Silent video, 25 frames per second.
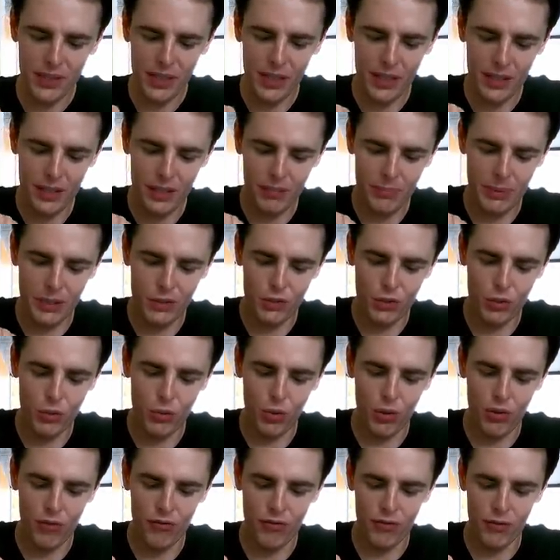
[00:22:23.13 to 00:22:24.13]
a little bit too
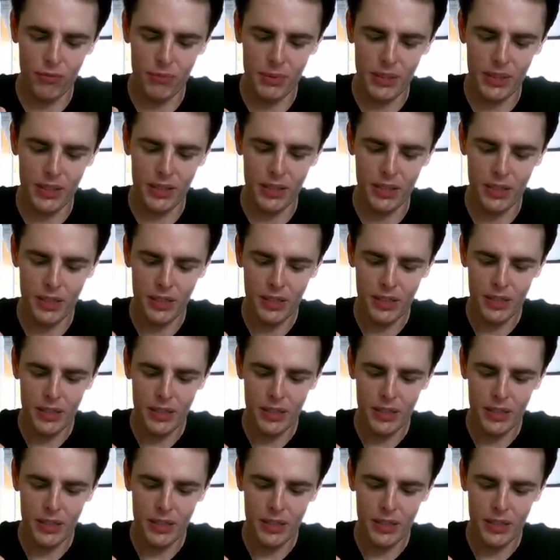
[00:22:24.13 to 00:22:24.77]
hot for me.